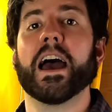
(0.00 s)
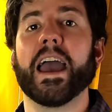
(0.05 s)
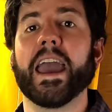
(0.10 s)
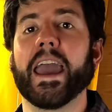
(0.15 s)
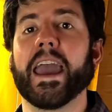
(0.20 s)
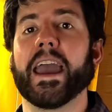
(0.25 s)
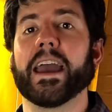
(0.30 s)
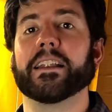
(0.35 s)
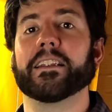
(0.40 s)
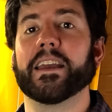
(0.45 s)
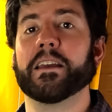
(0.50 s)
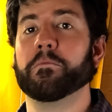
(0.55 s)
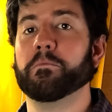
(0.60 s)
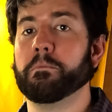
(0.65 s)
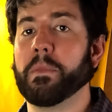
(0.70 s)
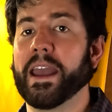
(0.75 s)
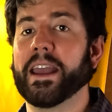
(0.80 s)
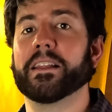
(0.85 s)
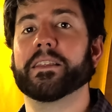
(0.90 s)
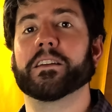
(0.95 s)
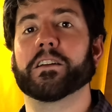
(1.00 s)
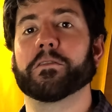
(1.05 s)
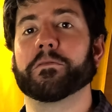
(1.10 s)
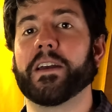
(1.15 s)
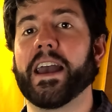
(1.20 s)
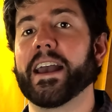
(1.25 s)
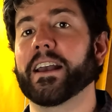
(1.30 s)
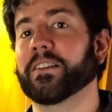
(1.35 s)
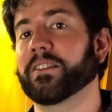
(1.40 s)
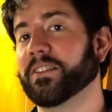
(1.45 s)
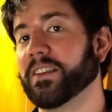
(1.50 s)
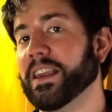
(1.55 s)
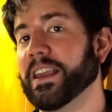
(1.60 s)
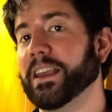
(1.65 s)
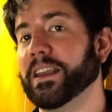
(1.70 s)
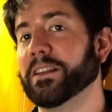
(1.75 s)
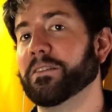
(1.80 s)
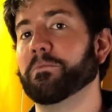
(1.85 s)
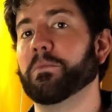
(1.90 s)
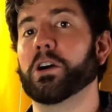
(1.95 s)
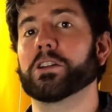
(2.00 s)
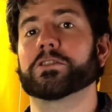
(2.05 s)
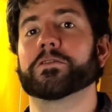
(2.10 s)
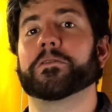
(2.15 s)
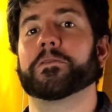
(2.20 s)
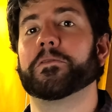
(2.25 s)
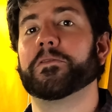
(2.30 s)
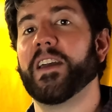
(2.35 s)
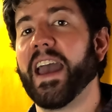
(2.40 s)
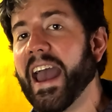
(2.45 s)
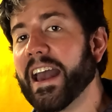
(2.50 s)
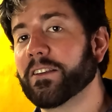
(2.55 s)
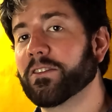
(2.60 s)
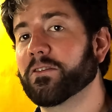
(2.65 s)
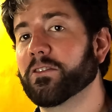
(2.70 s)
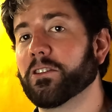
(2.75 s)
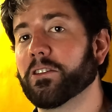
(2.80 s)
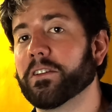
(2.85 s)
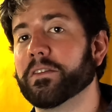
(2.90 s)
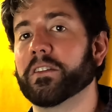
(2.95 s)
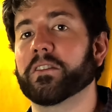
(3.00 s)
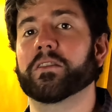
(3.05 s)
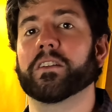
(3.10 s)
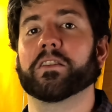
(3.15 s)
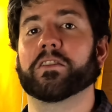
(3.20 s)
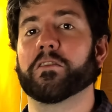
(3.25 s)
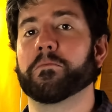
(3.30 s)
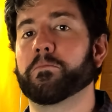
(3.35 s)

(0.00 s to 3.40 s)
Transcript: And it made their vaccine much faster in the sense